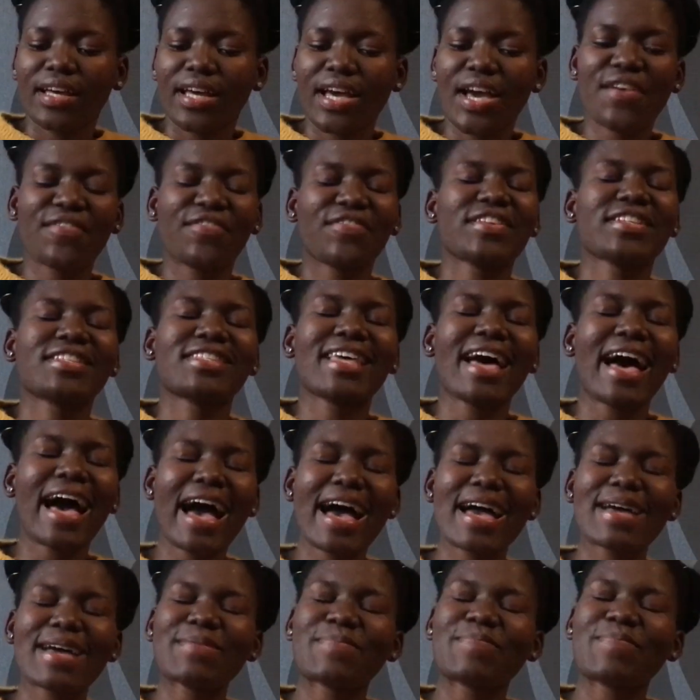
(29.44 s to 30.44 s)
Every
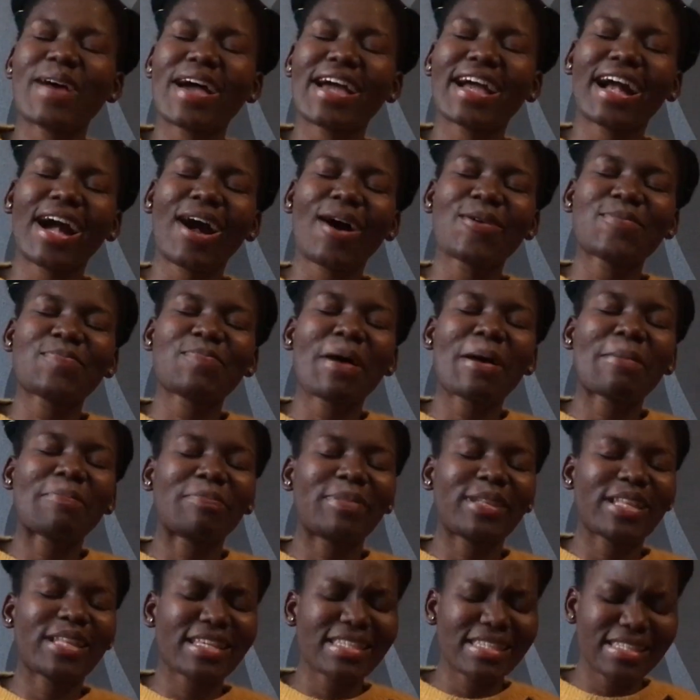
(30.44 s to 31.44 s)
time I count my
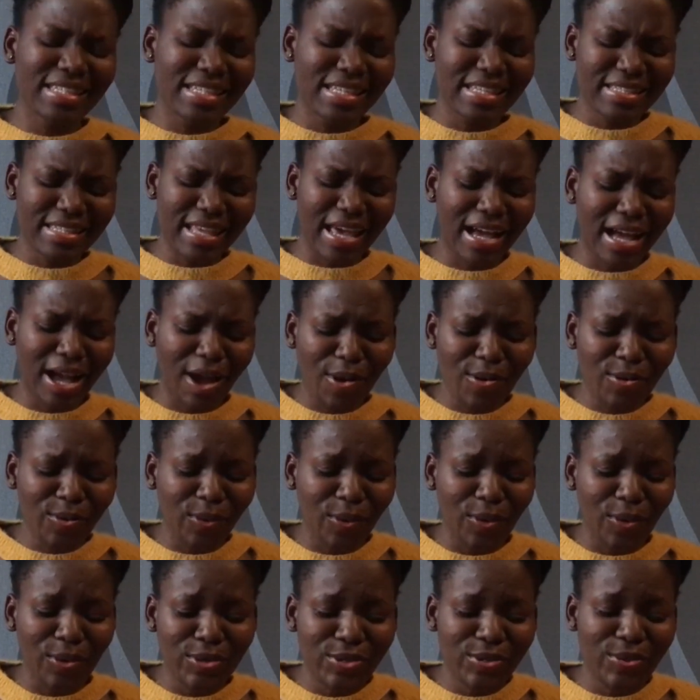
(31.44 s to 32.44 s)
blessings, I count
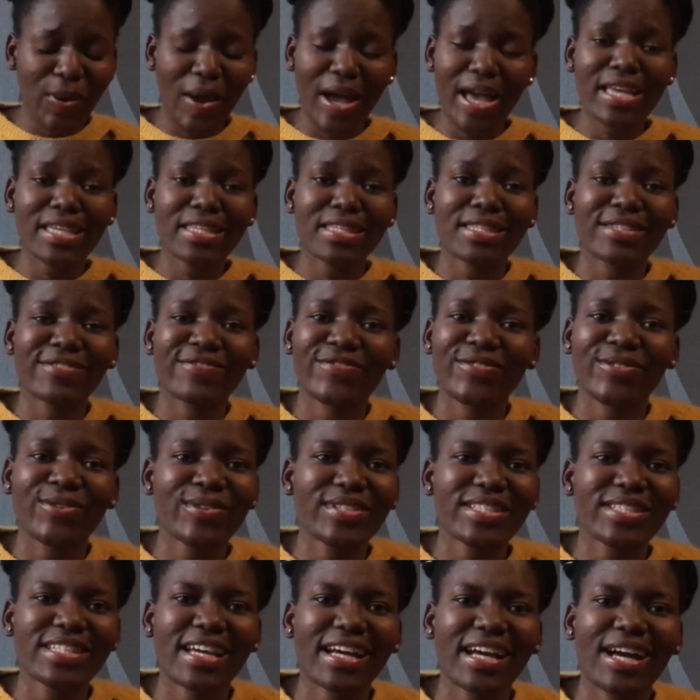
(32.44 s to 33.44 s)
God twice, if
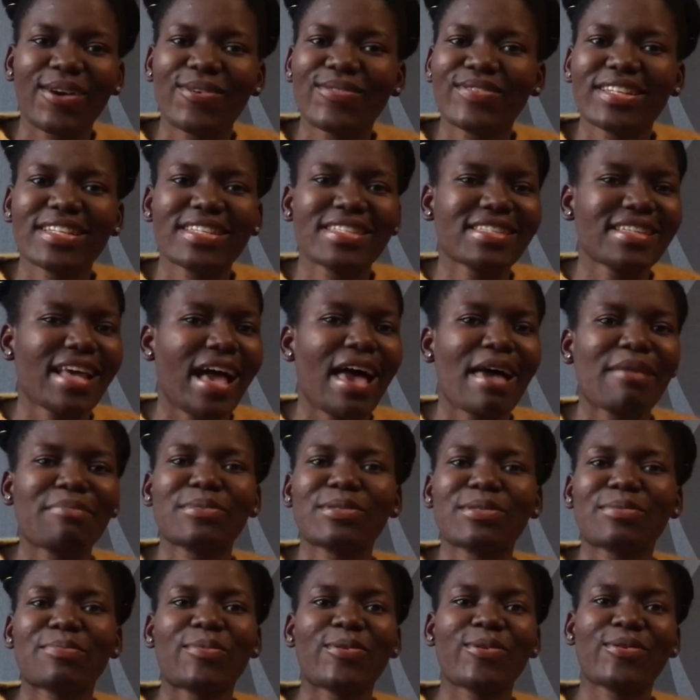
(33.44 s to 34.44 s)
not a countless
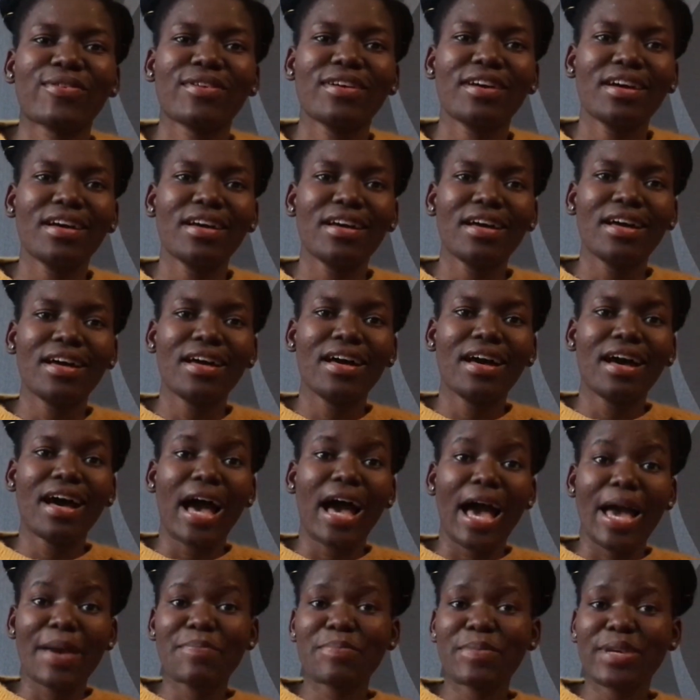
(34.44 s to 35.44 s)
times more.
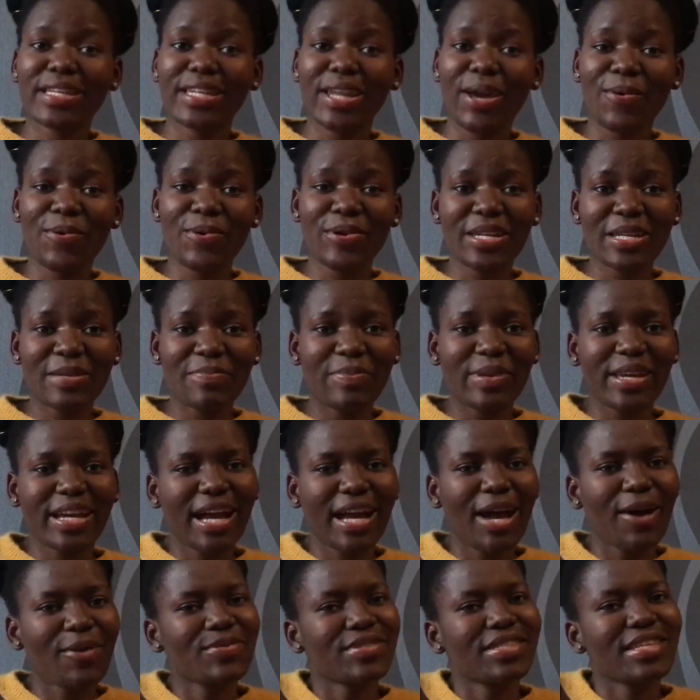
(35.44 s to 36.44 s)
I mean, I wouldn't be
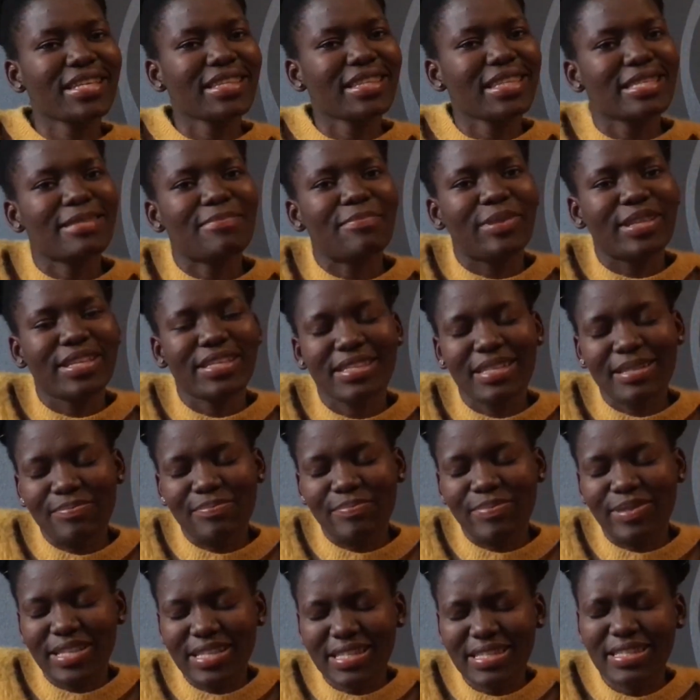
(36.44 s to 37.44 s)
counting these
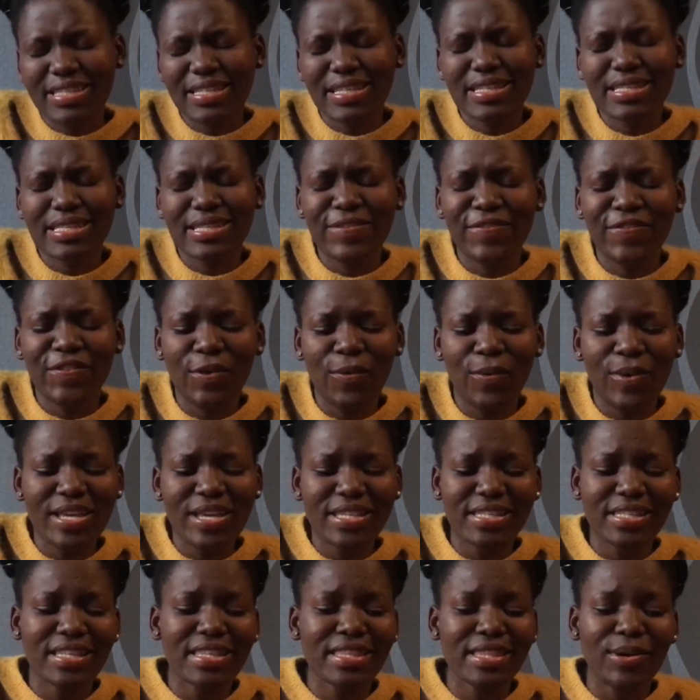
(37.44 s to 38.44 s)
blessed blessings if he
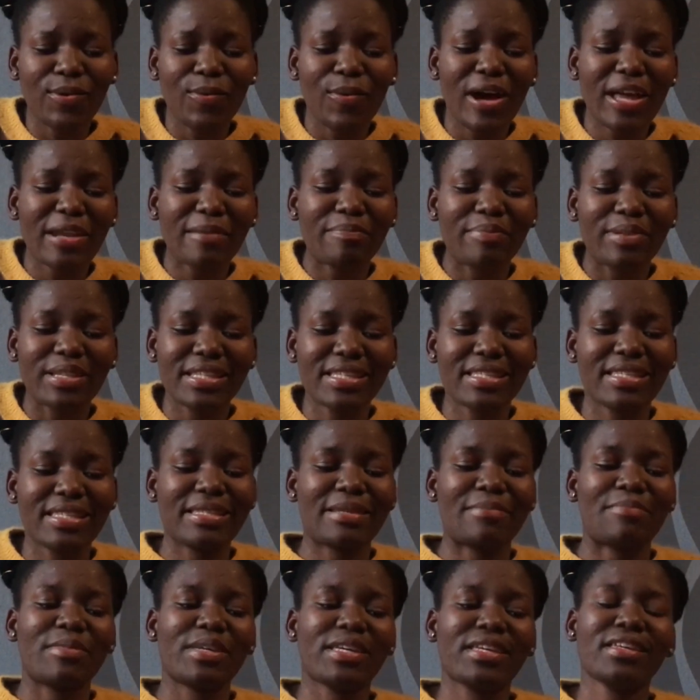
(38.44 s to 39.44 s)
wasn't the one
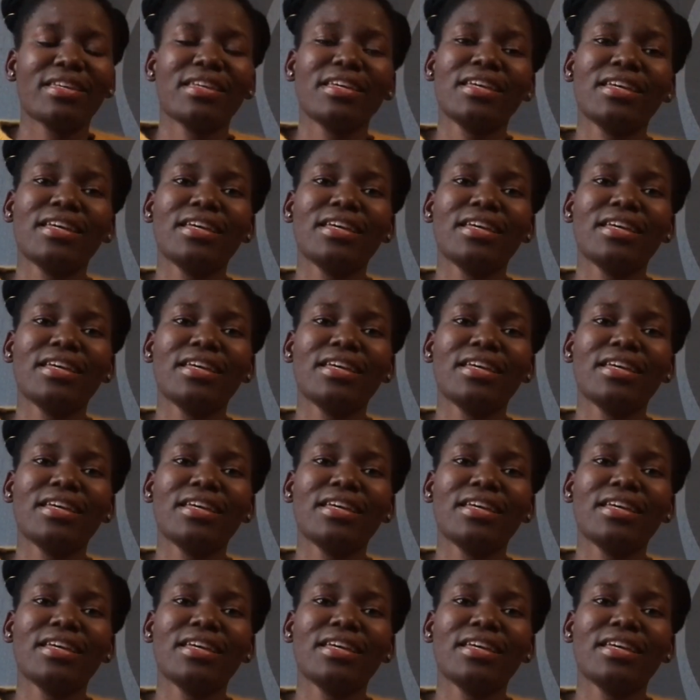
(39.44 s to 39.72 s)
blessing me.